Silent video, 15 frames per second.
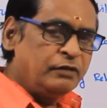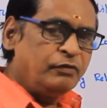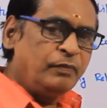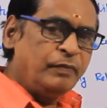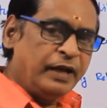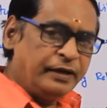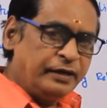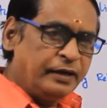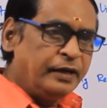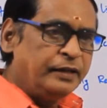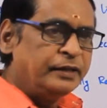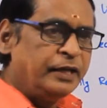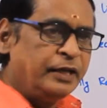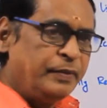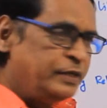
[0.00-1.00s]
It will be entered
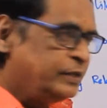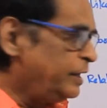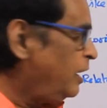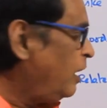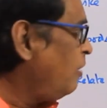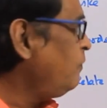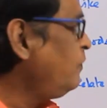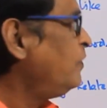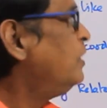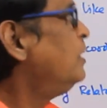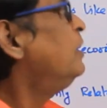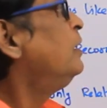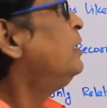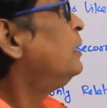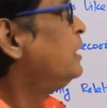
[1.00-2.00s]
in the debit side
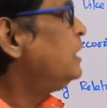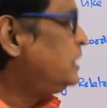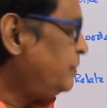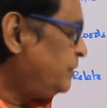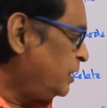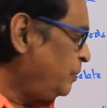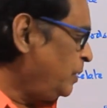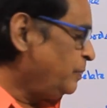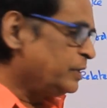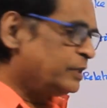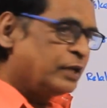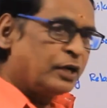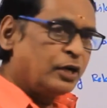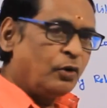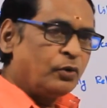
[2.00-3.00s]
of receipts and
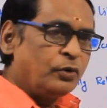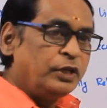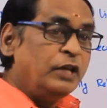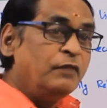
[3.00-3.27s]
payments account.